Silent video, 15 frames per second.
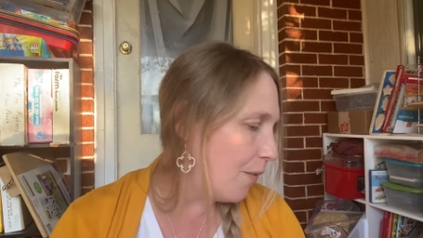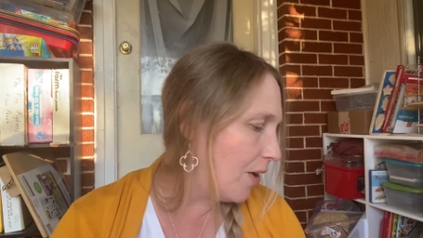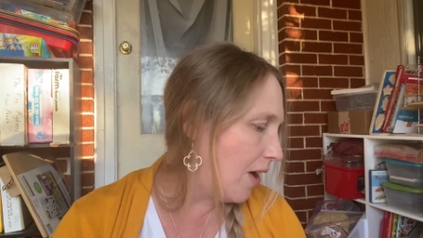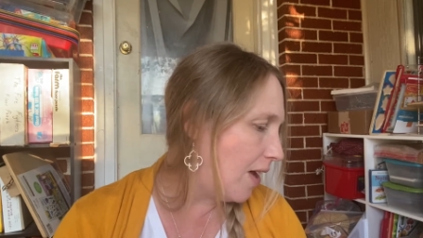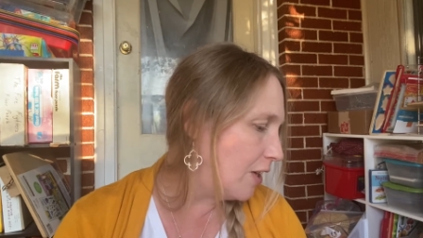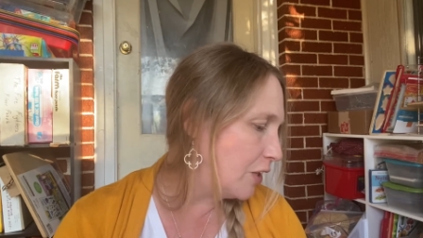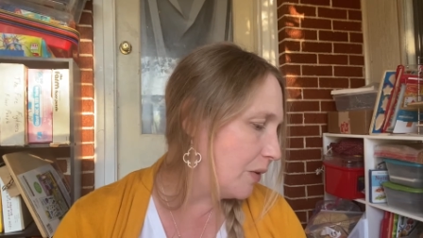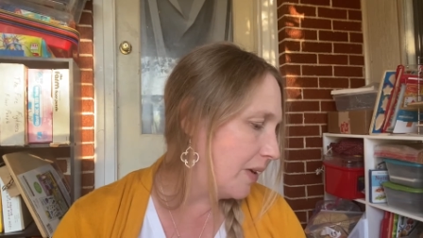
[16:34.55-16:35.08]
We're
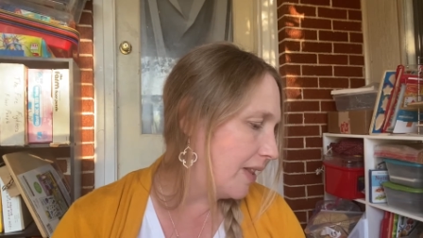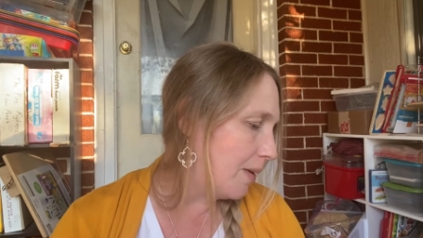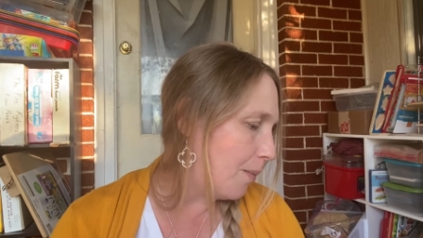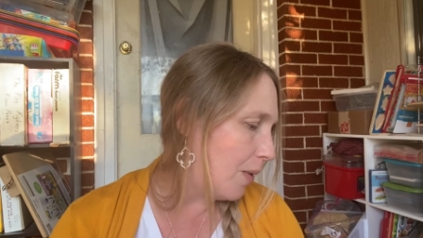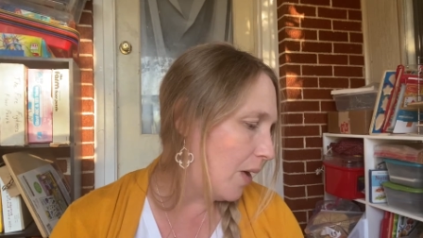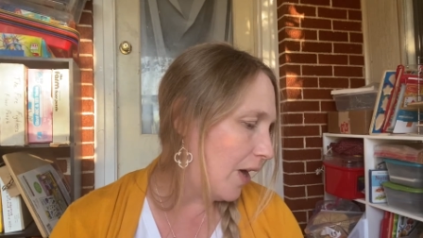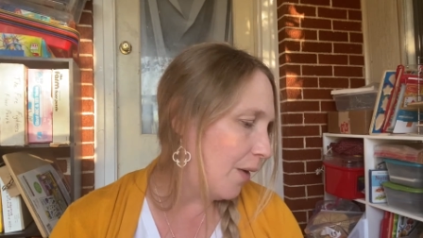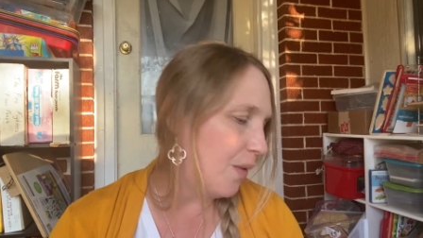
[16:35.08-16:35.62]
not doing the
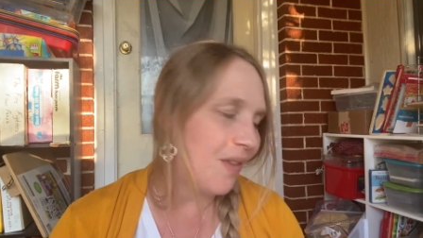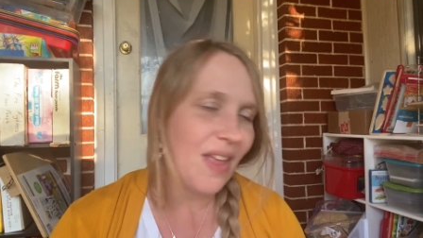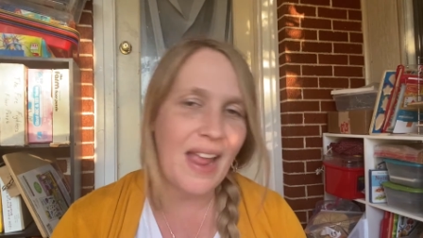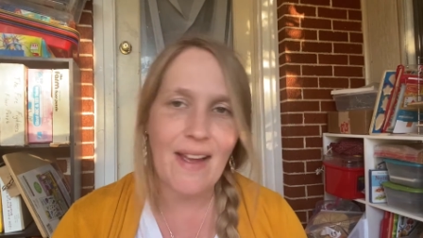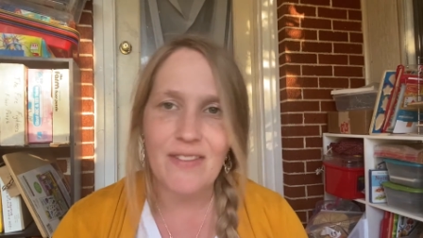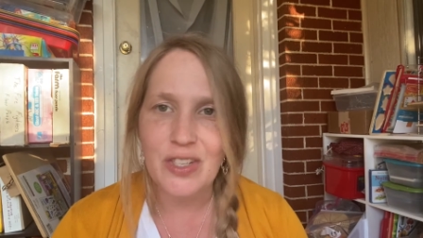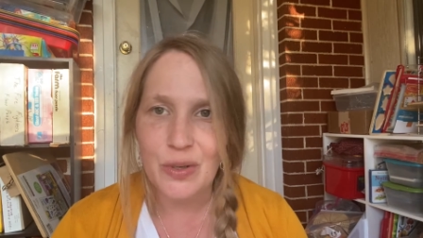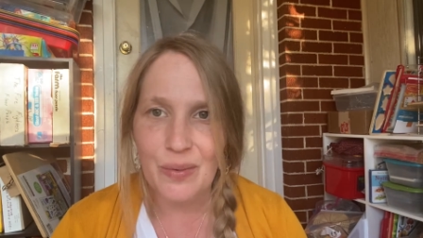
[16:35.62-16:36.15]
part where they
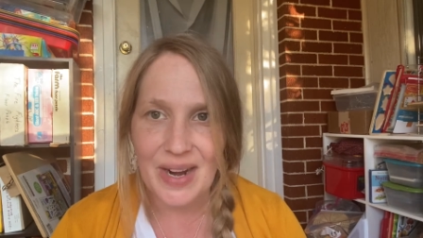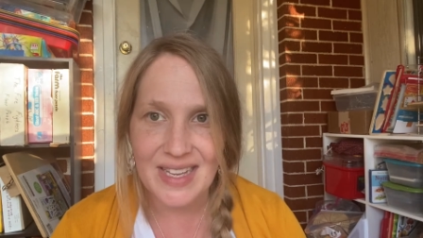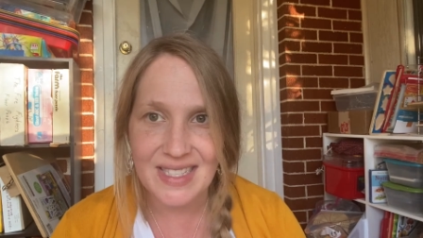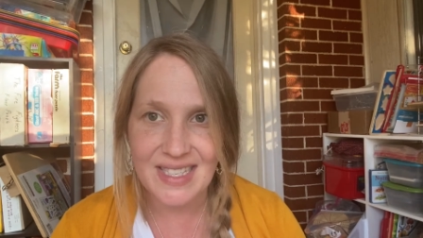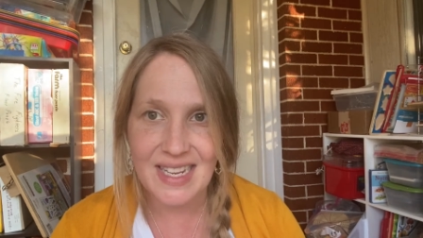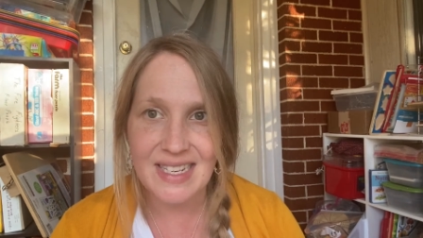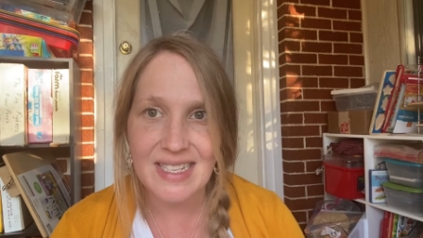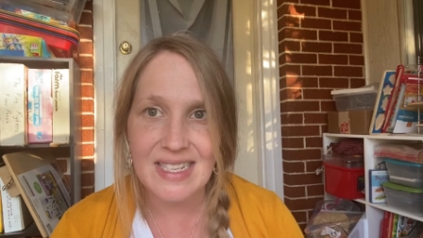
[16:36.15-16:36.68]
have to write
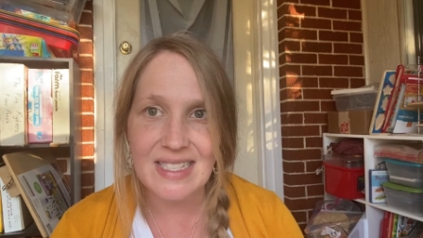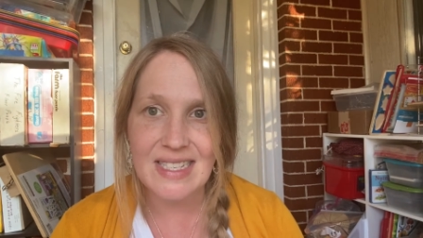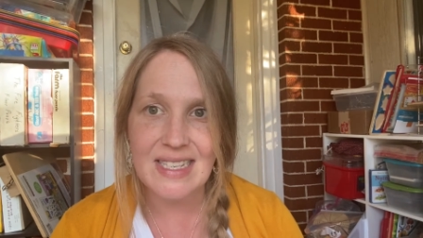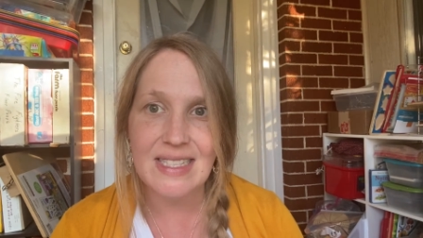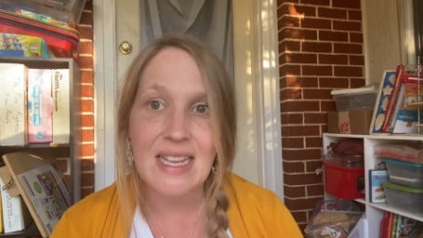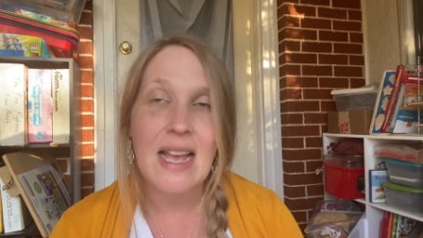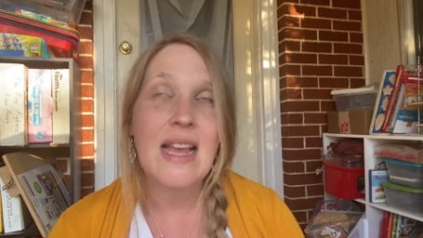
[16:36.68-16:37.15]
sentences.